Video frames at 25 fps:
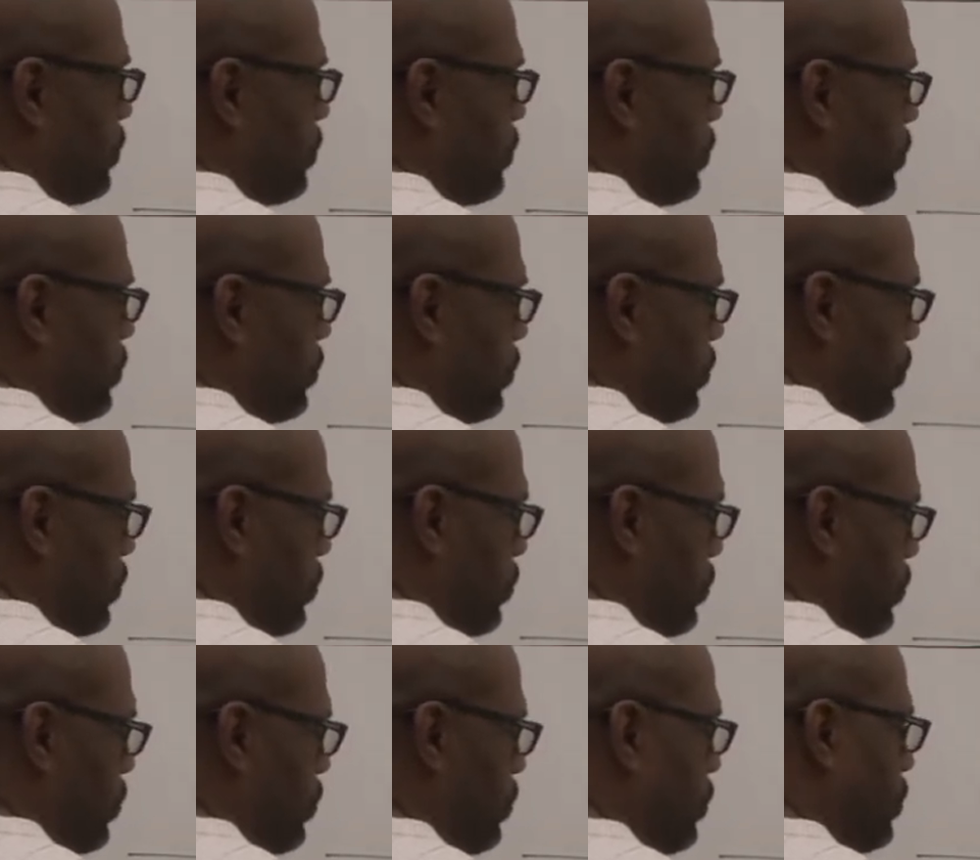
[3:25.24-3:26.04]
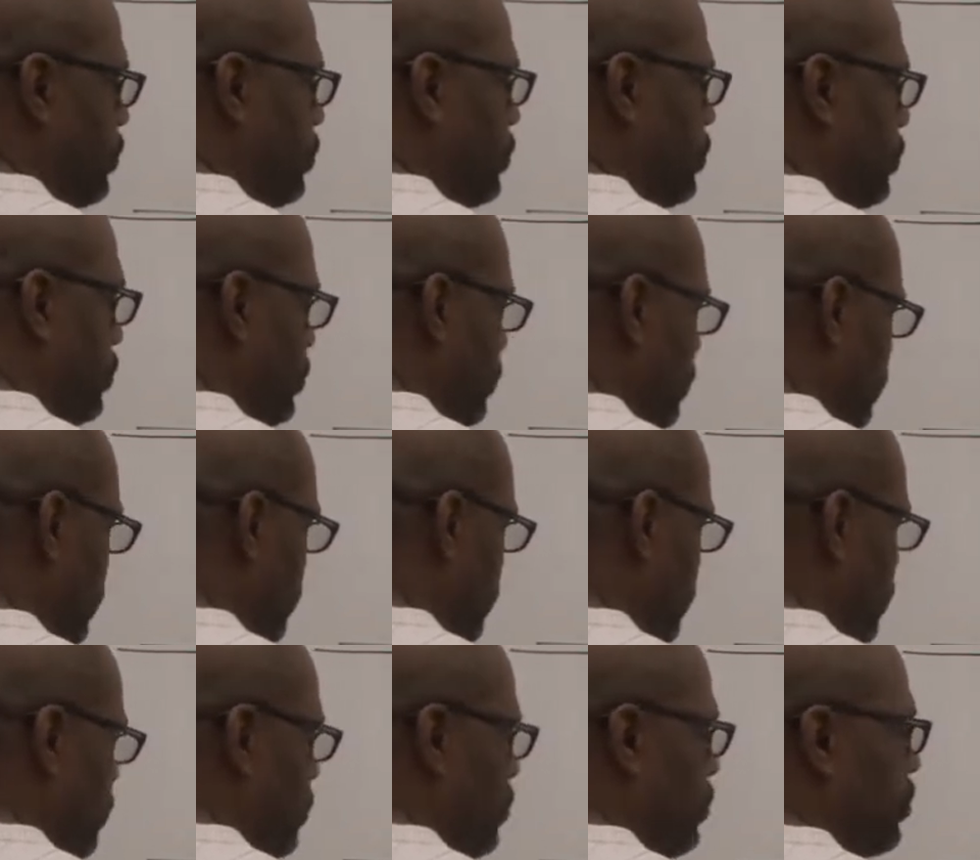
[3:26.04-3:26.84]

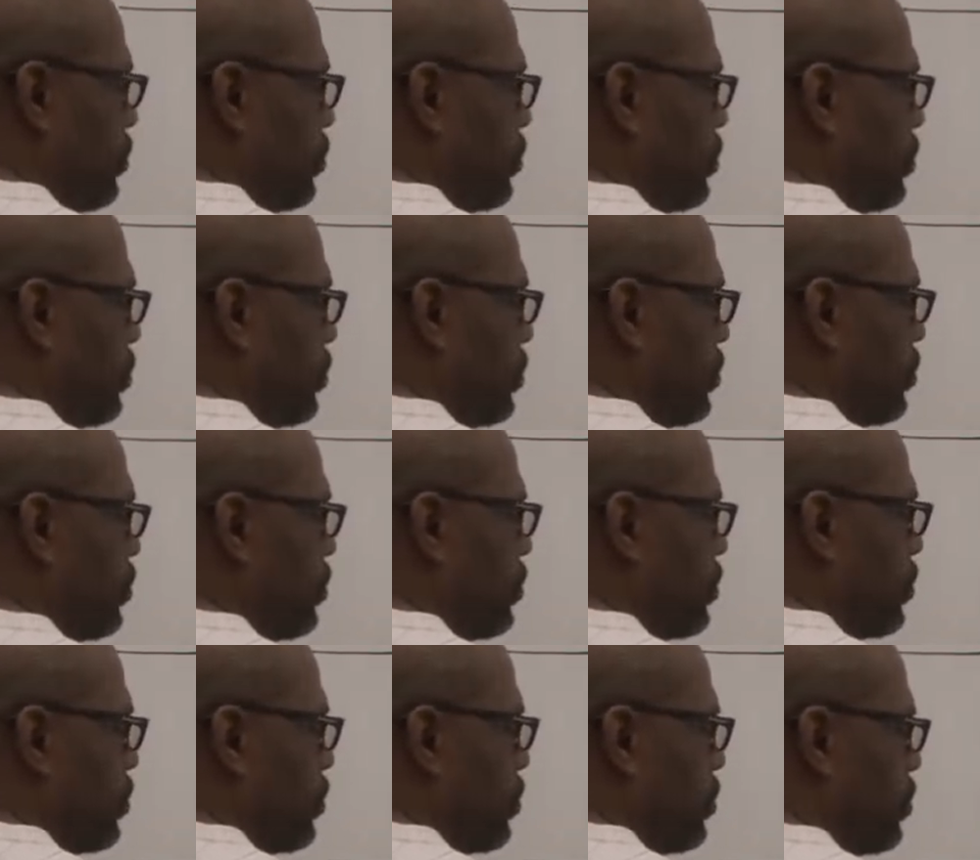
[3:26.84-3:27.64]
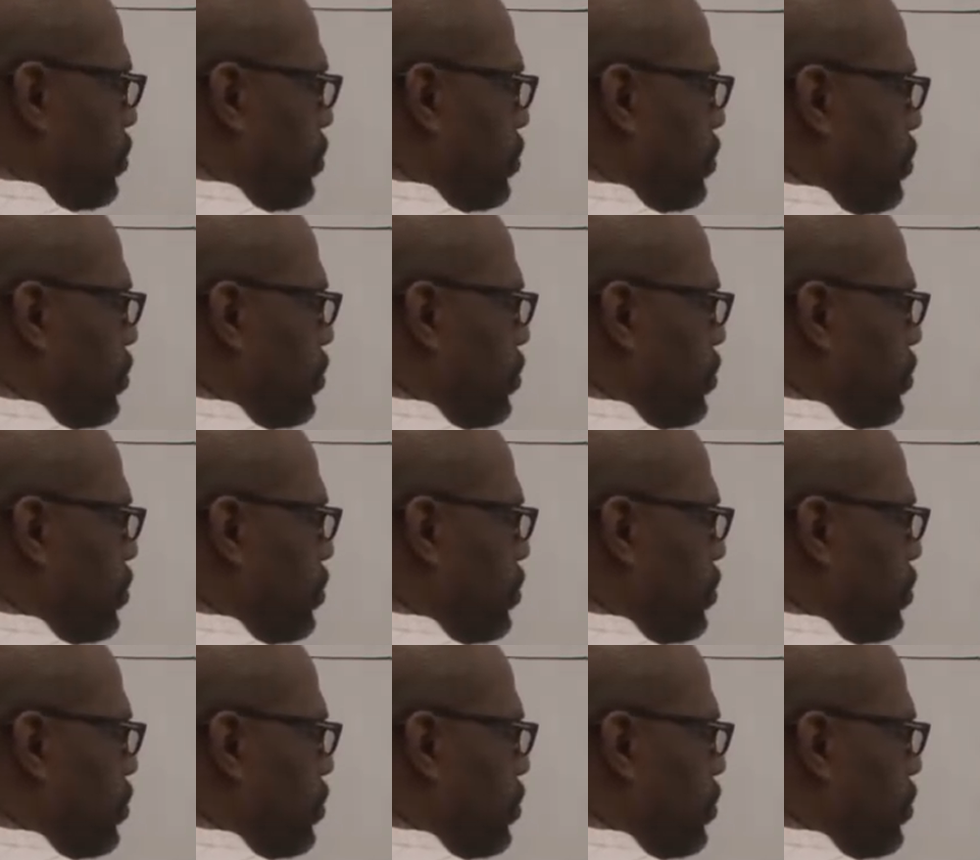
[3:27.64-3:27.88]
(silence)